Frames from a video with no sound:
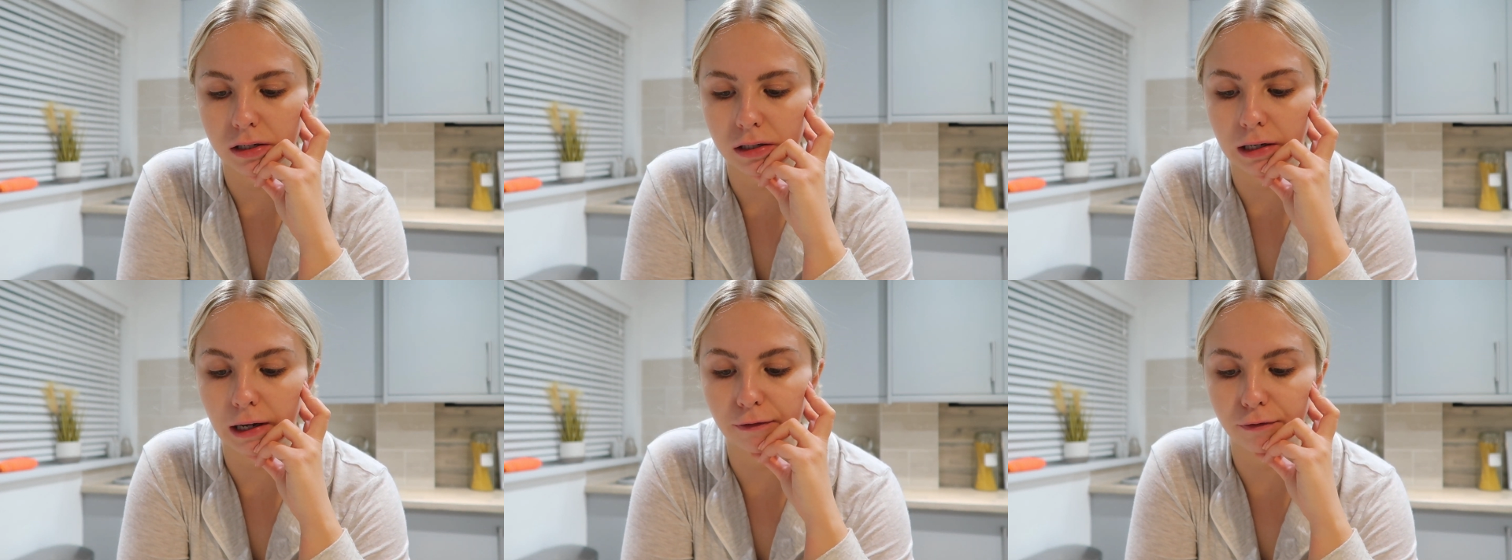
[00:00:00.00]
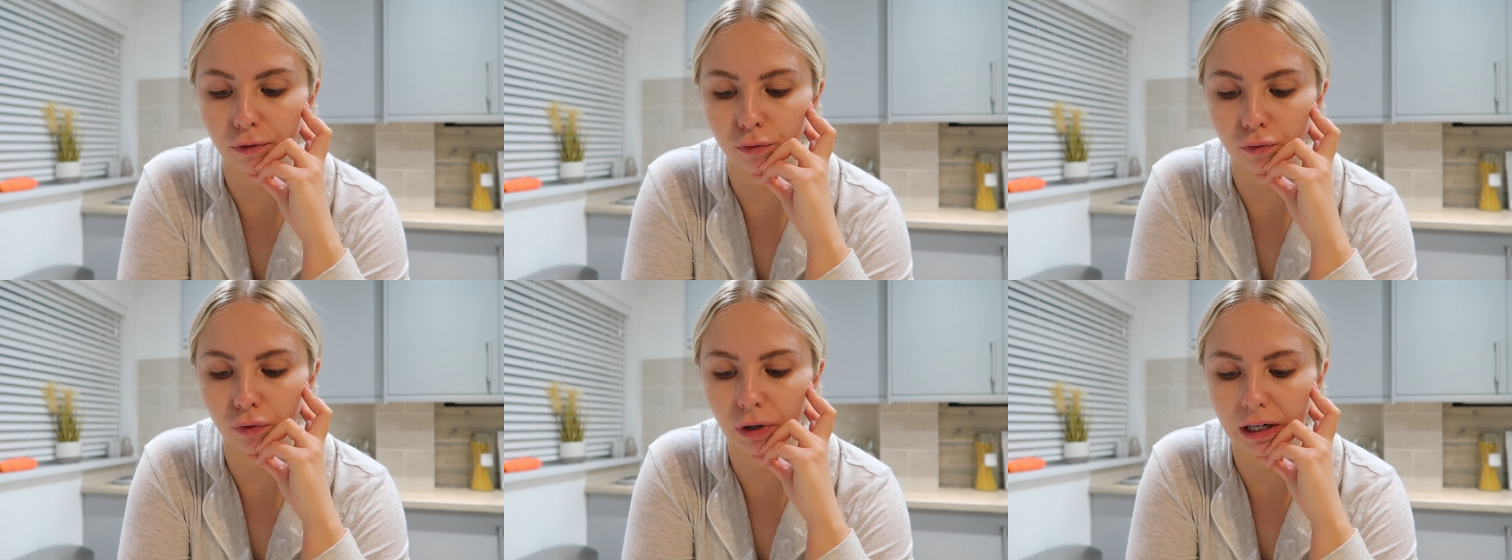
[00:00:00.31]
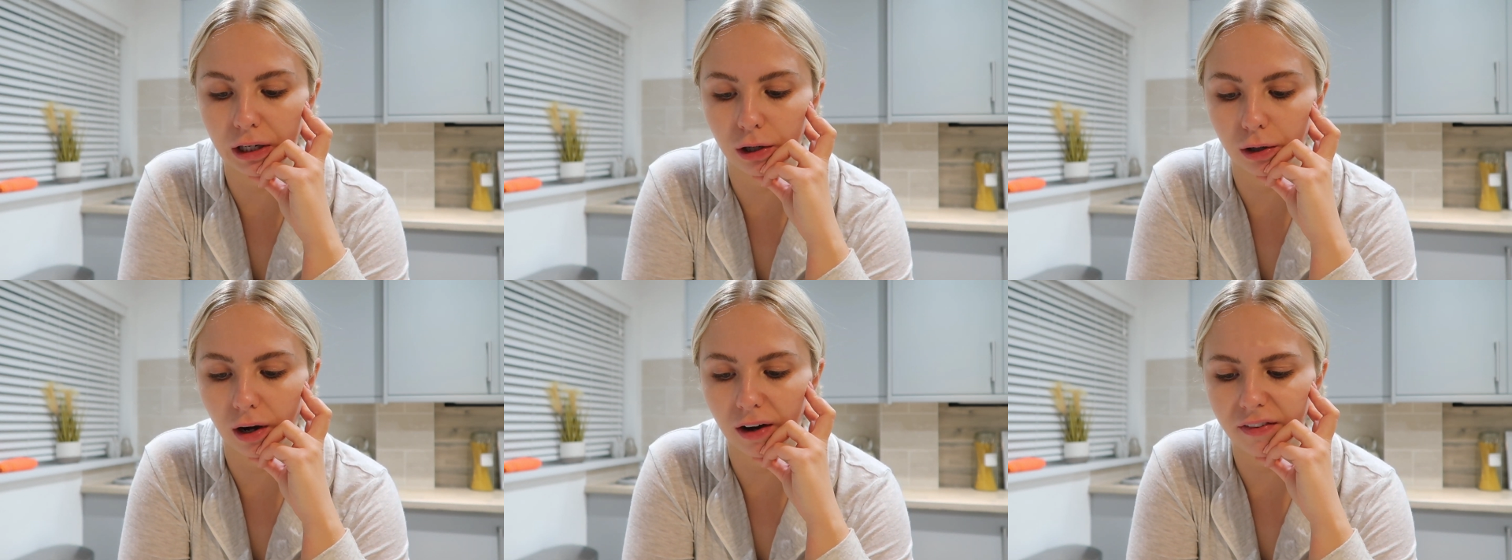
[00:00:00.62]
like for
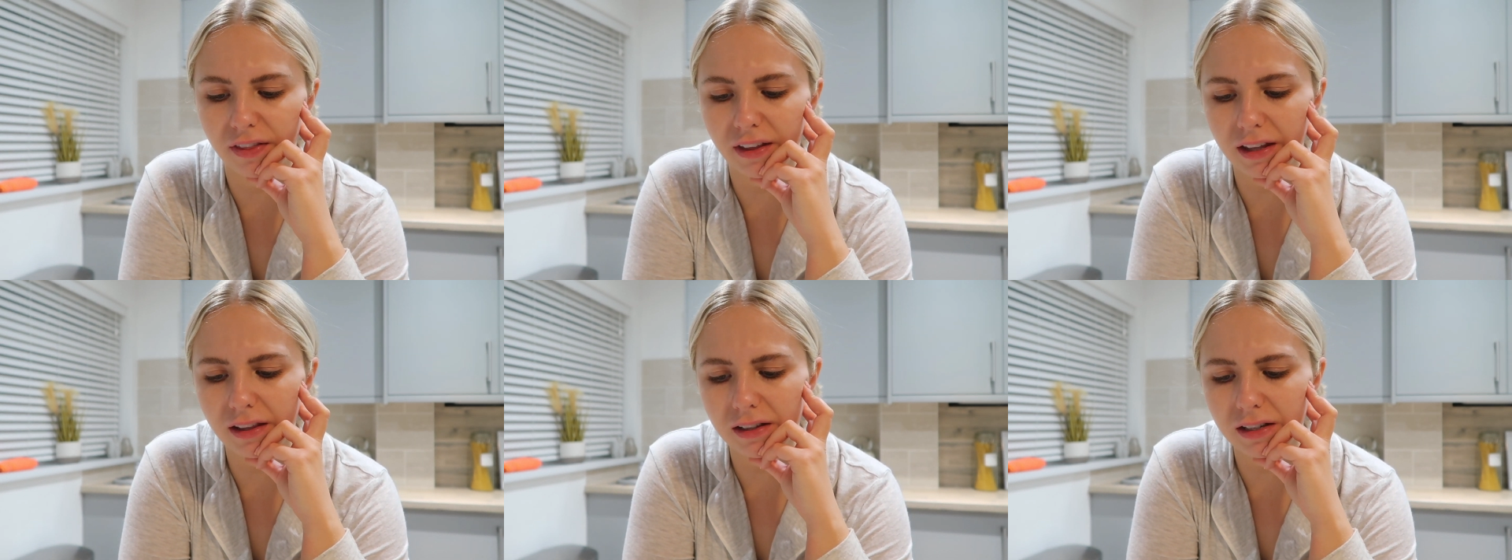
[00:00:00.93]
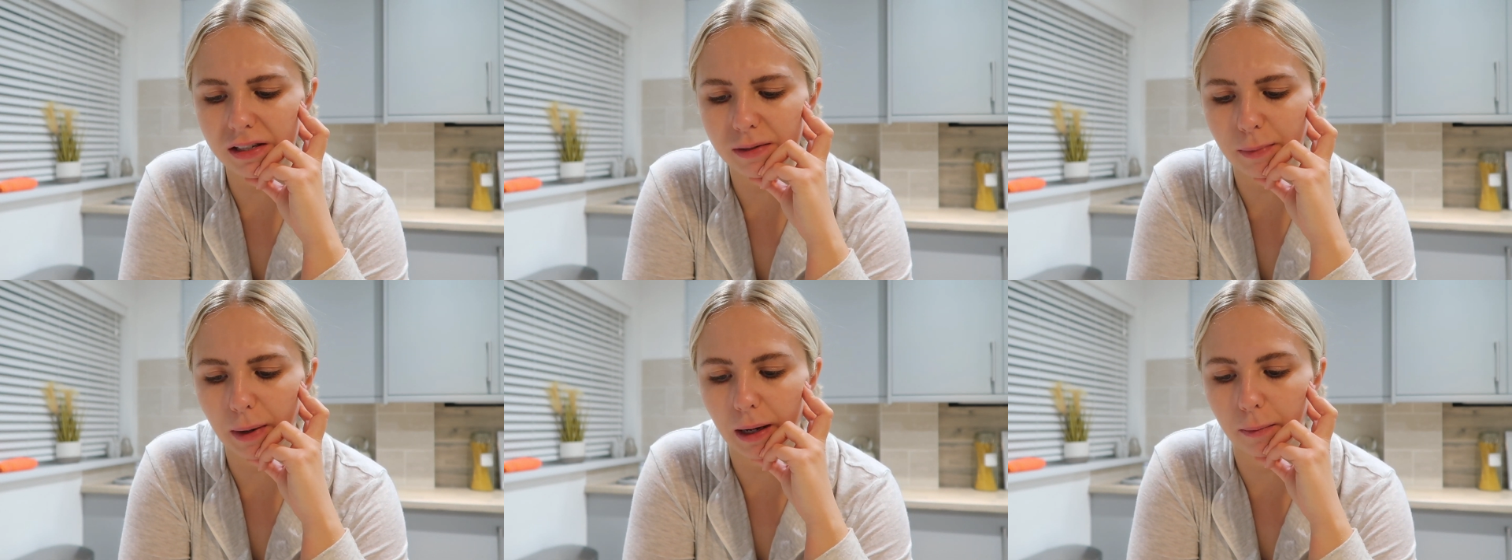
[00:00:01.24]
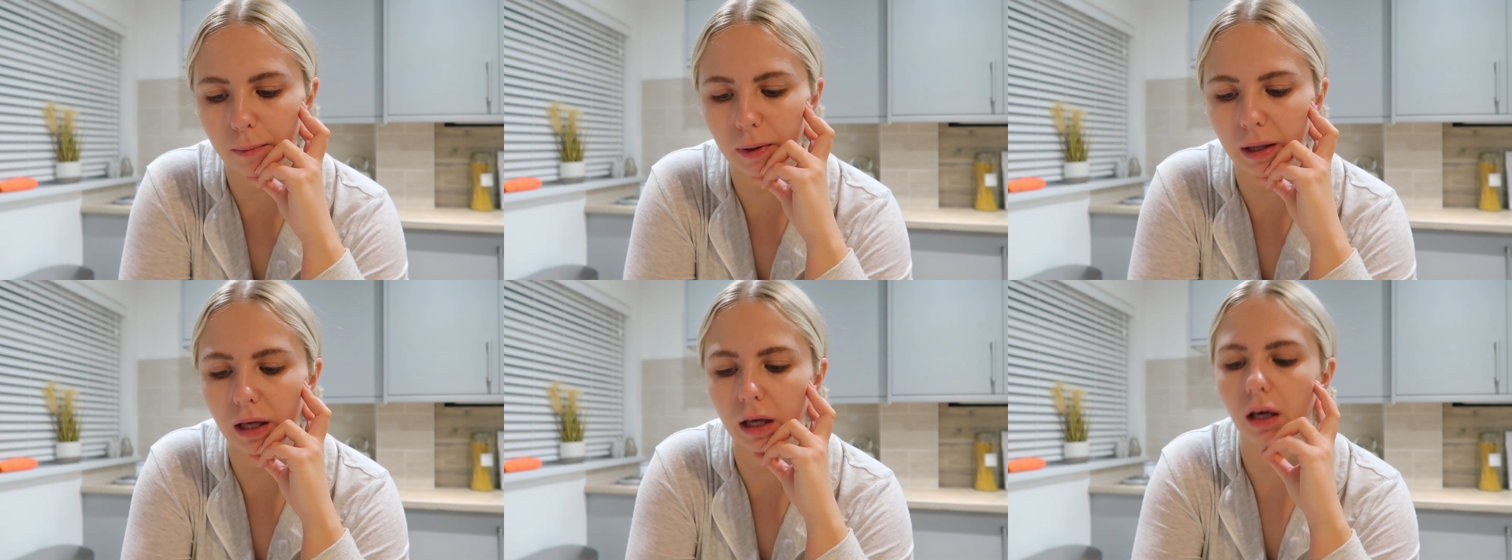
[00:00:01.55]
really good, I think this
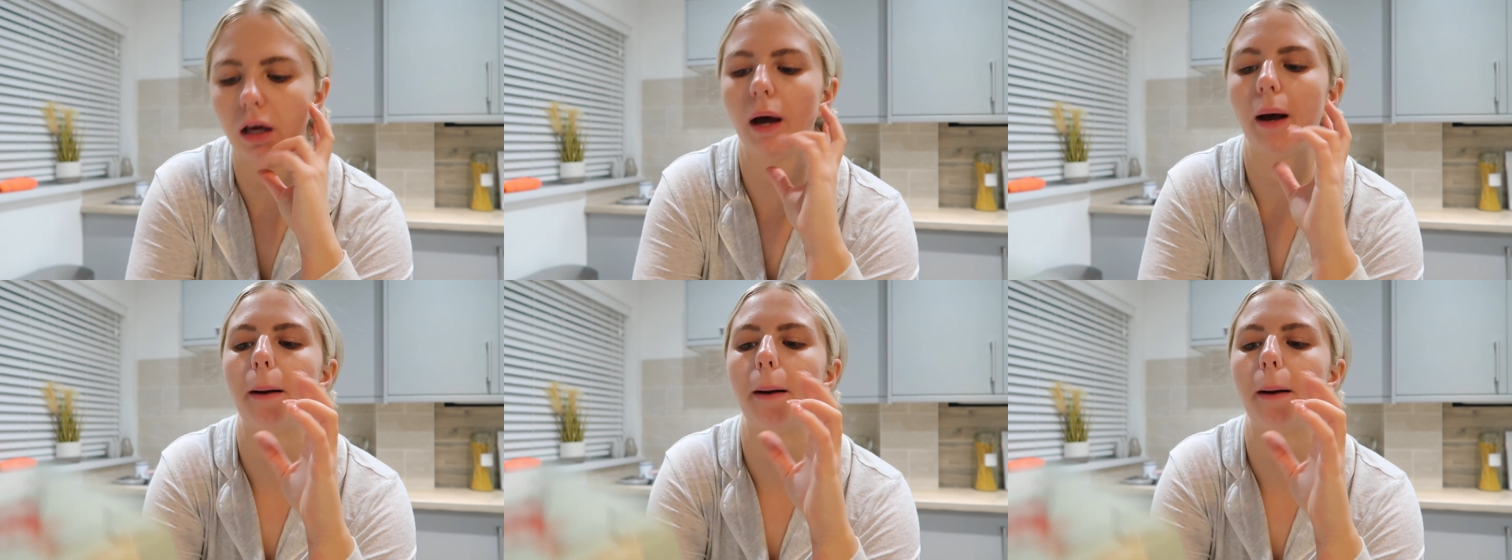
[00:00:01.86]
might be